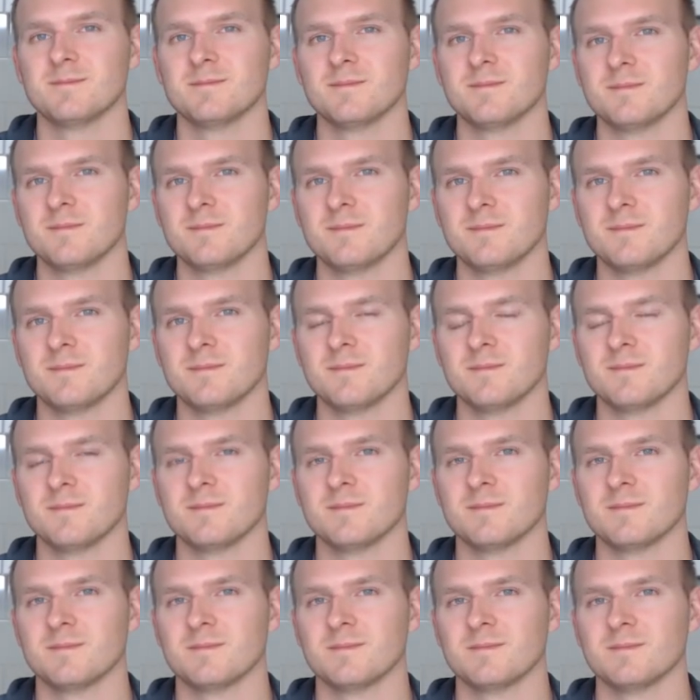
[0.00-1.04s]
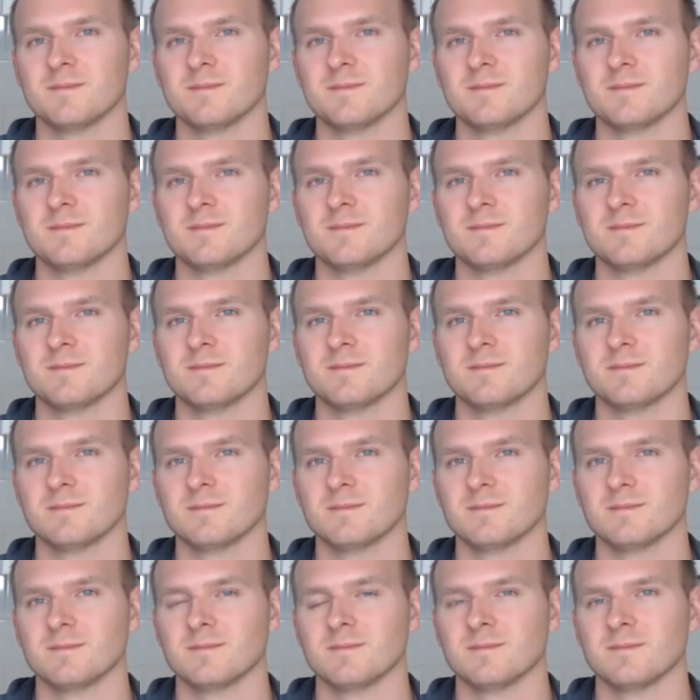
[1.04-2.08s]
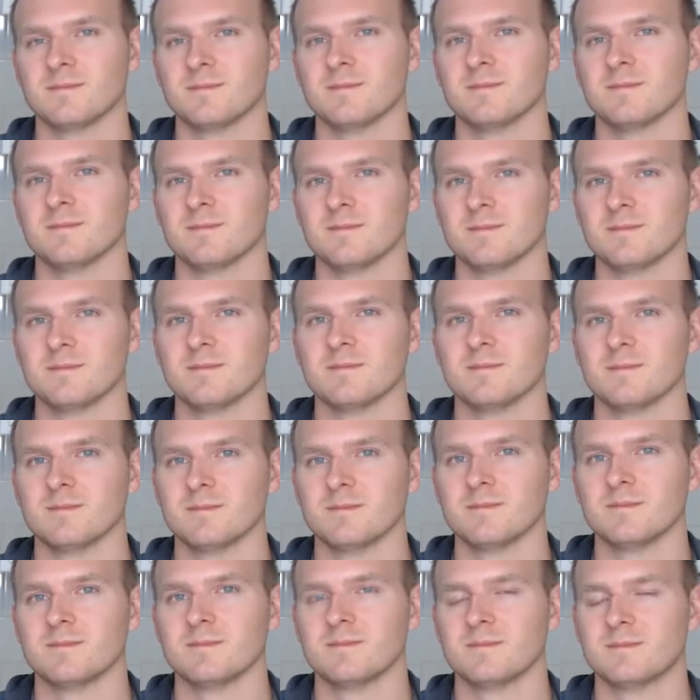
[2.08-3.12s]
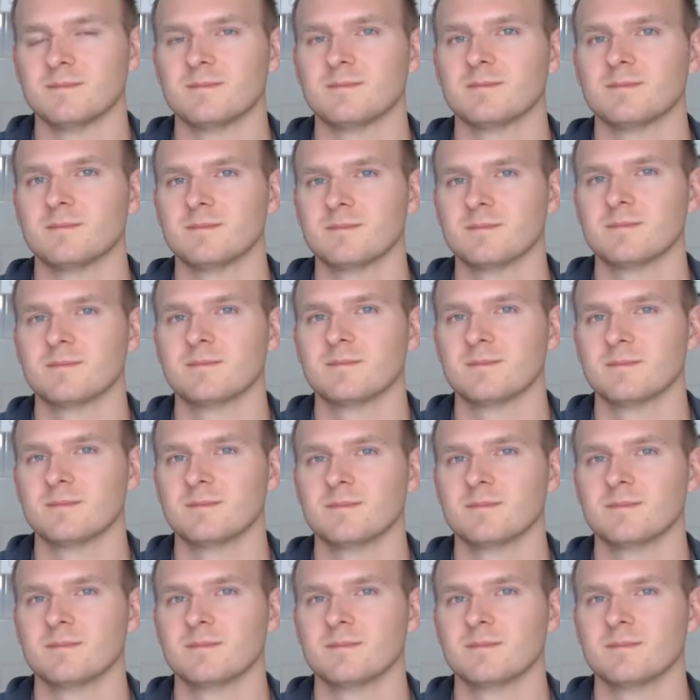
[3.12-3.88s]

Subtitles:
This person isn't speaking.